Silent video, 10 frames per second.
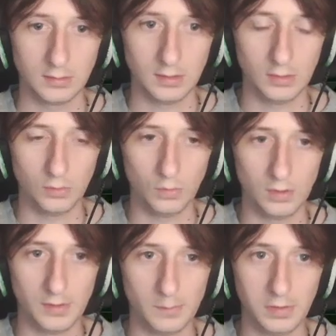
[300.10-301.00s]
No,
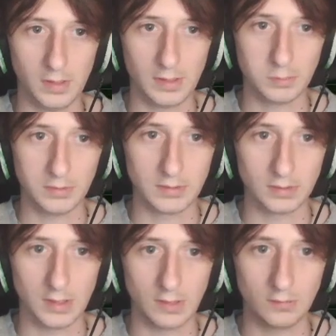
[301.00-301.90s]
were there placed? Please
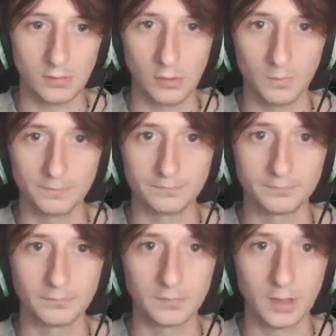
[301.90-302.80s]
go down. Nope.
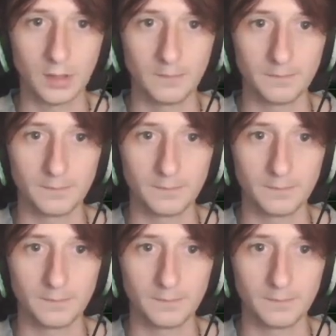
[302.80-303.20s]
Okay.